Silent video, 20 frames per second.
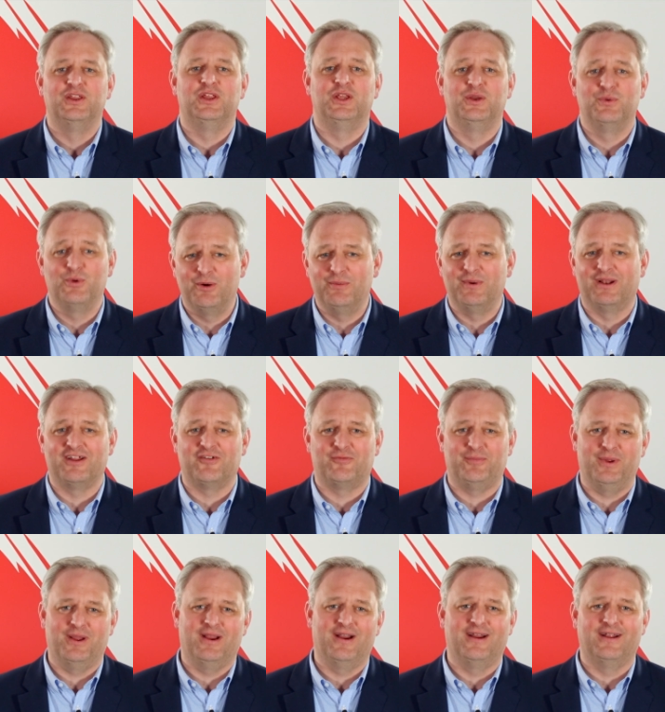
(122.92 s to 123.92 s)
that you won't be left
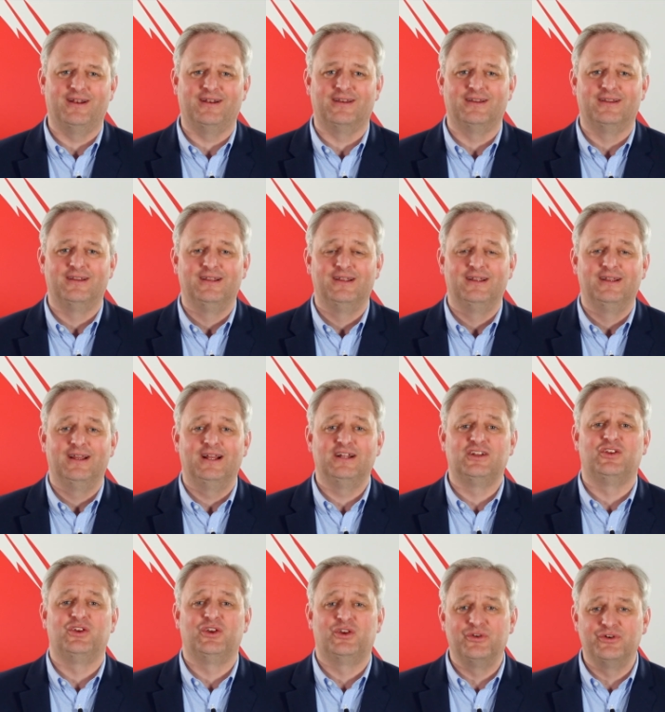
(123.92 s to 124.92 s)
behind, and
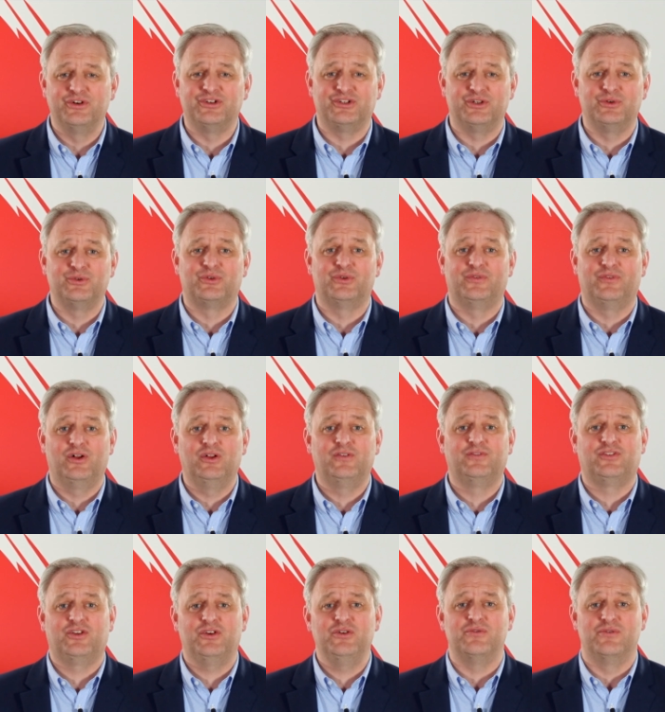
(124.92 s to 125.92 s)
to encourage you to
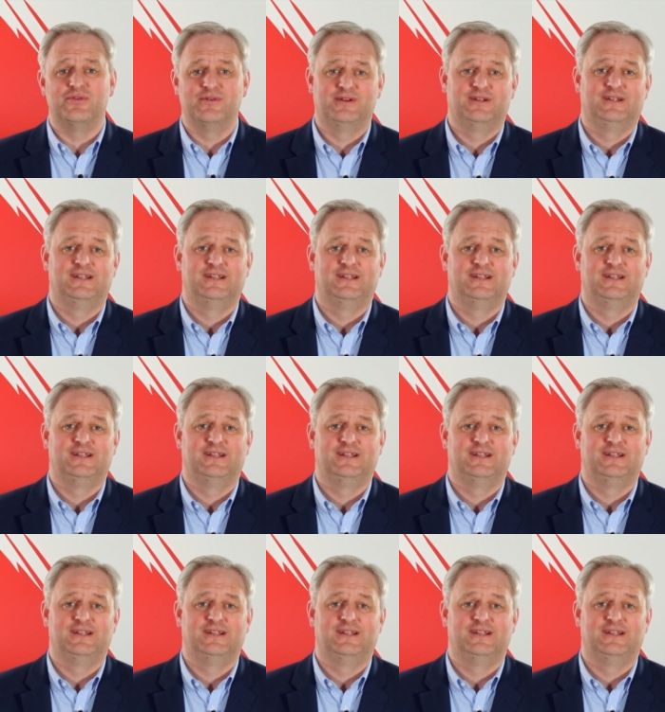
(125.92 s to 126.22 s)
evolve too.